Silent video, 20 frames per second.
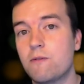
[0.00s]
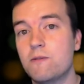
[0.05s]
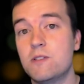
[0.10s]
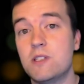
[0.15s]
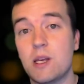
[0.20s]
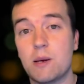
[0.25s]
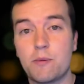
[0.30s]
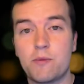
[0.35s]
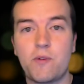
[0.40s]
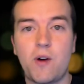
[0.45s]

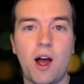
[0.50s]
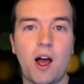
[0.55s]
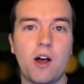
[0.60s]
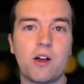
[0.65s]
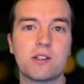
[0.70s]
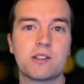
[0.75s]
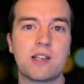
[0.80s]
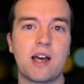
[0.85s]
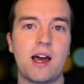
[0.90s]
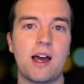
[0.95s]
zip
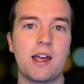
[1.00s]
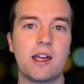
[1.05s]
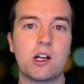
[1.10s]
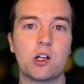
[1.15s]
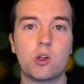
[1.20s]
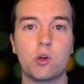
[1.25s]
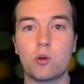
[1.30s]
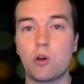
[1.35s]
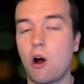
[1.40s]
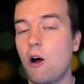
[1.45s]
files that
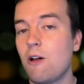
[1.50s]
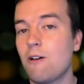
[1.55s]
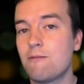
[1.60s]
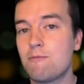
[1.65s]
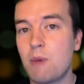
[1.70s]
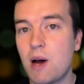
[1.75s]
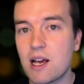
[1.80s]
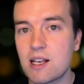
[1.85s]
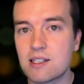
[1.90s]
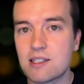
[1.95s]
include all of
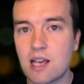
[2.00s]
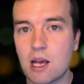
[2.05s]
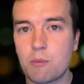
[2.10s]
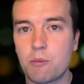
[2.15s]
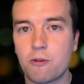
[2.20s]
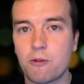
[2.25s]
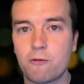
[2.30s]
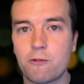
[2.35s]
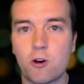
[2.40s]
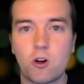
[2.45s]
my
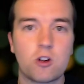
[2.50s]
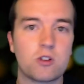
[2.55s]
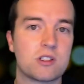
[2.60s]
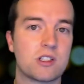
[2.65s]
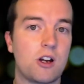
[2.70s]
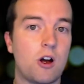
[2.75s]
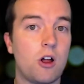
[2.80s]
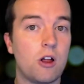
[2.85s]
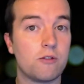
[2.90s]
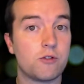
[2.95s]
sample photos
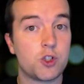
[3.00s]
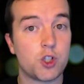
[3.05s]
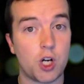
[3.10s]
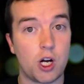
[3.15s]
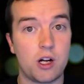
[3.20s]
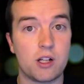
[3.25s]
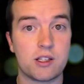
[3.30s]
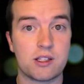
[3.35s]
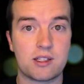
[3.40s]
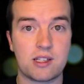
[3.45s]
and all of
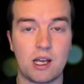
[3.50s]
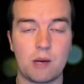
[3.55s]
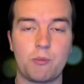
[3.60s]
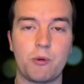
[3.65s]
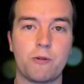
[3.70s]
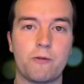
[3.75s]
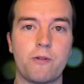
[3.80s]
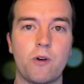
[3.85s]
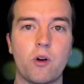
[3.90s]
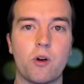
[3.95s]
John's sample
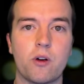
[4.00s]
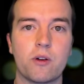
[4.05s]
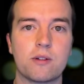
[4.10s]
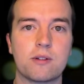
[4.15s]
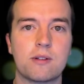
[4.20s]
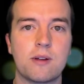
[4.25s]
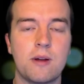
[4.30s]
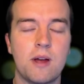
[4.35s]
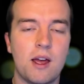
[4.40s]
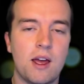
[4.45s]
photos.